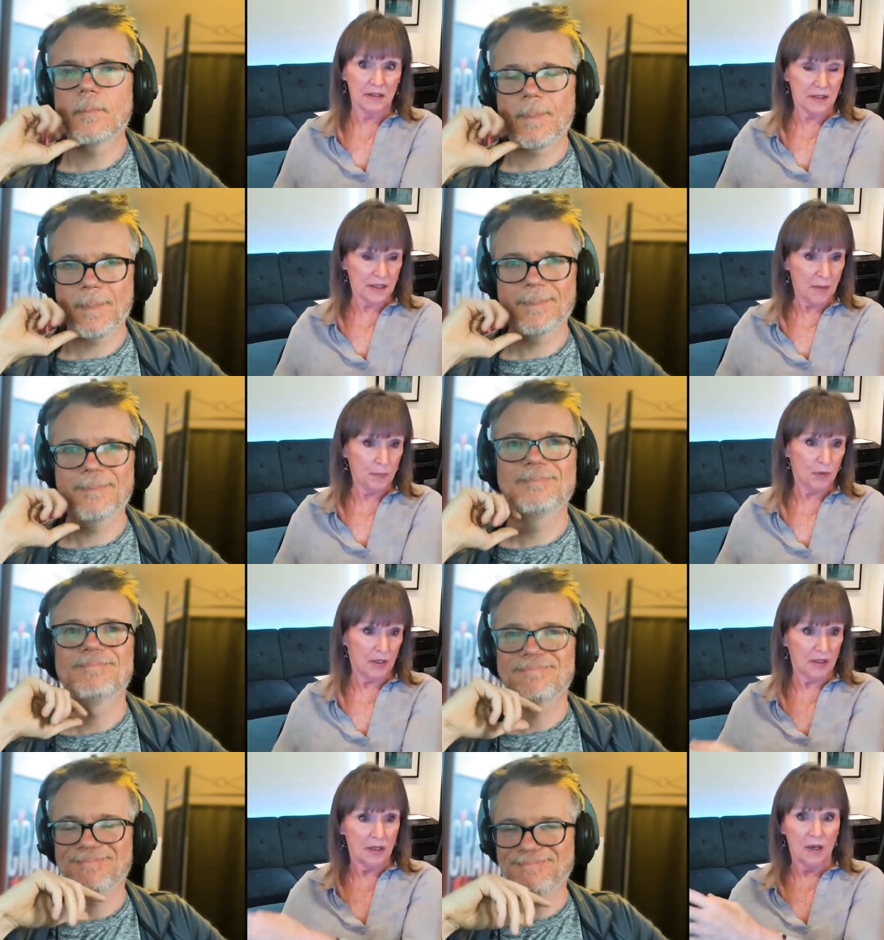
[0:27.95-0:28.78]

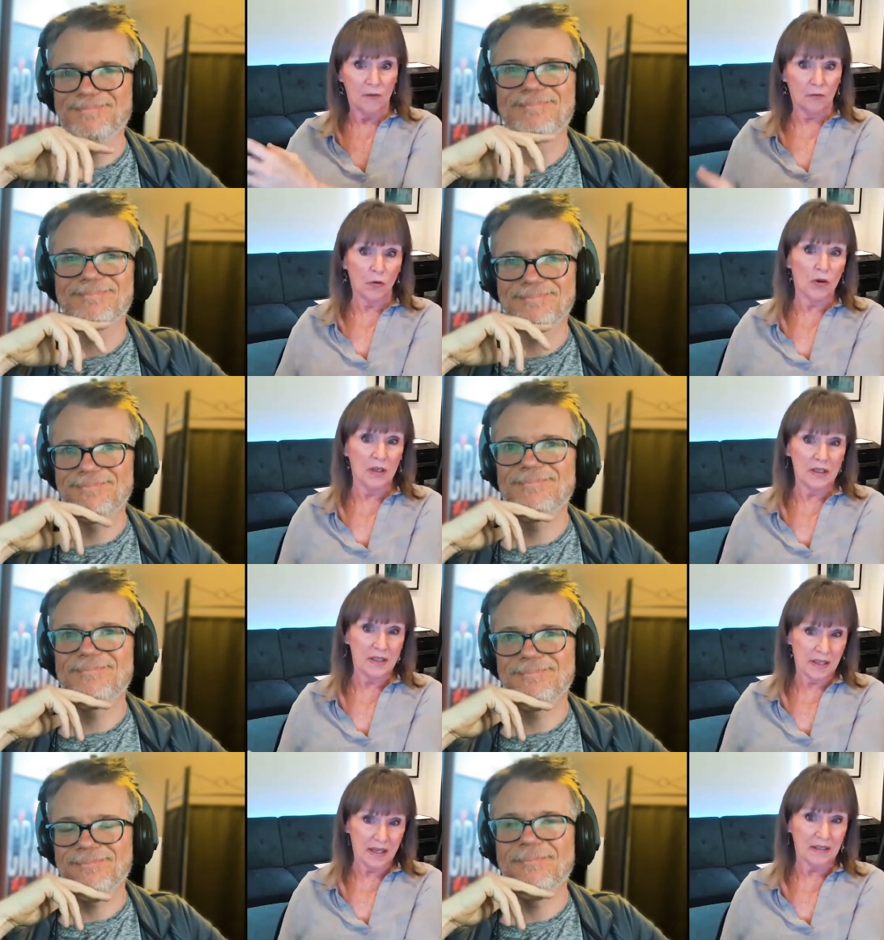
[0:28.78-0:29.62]
Speaker 1: separate
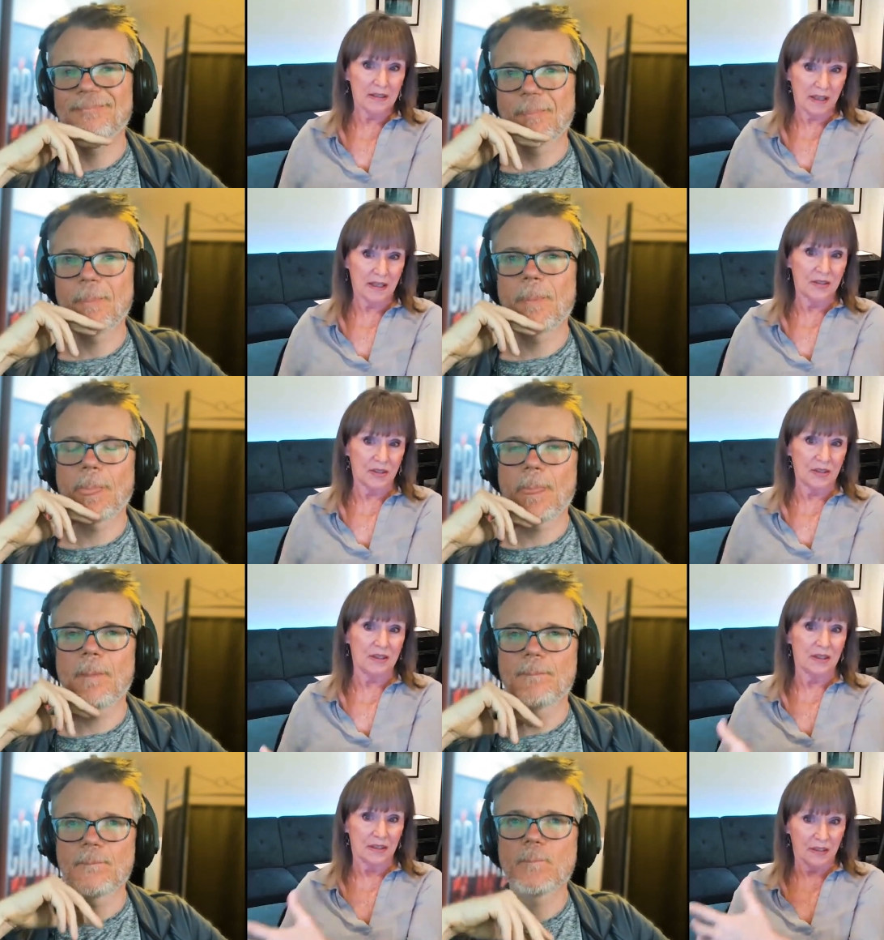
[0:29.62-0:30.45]
foreign sales
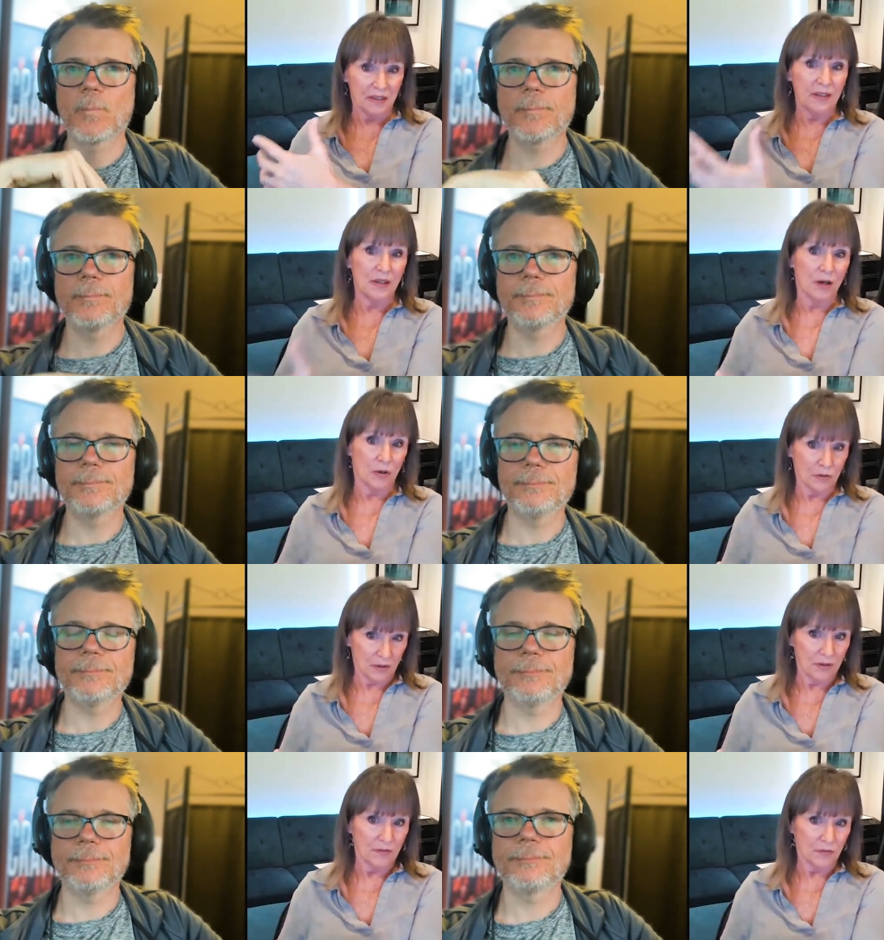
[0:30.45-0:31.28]
agent, you
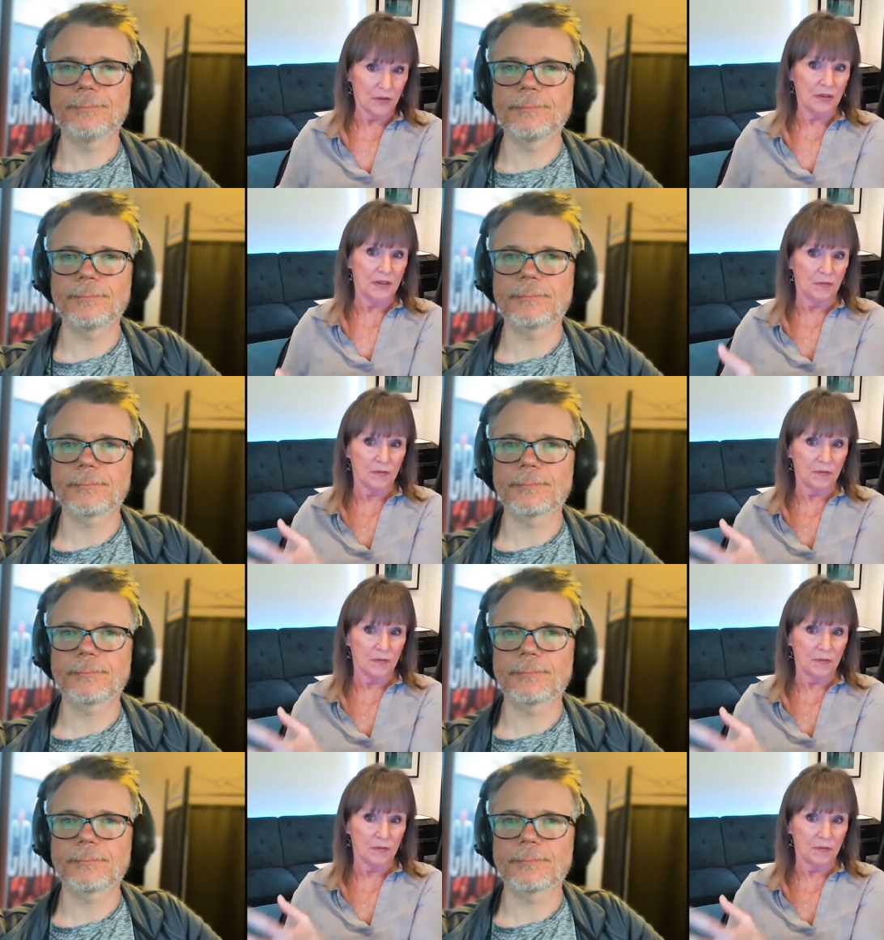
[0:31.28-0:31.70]
know, for